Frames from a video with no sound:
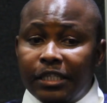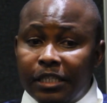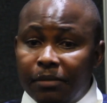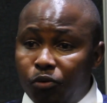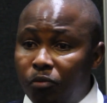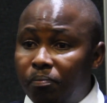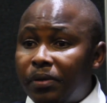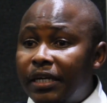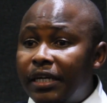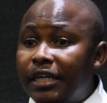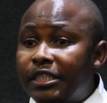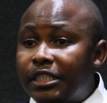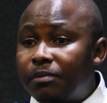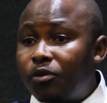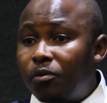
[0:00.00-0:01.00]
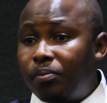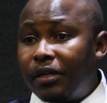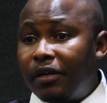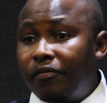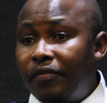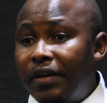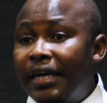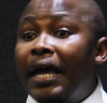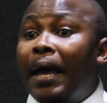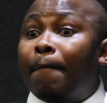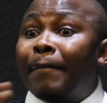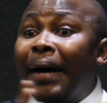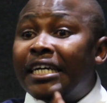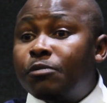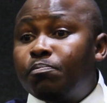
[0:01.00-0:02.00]
PPPFA
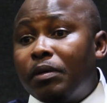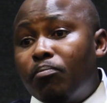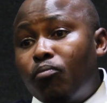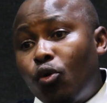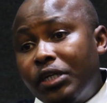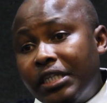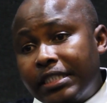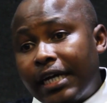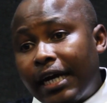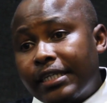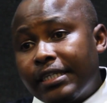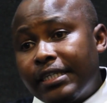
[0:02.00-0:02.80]
must be monitored,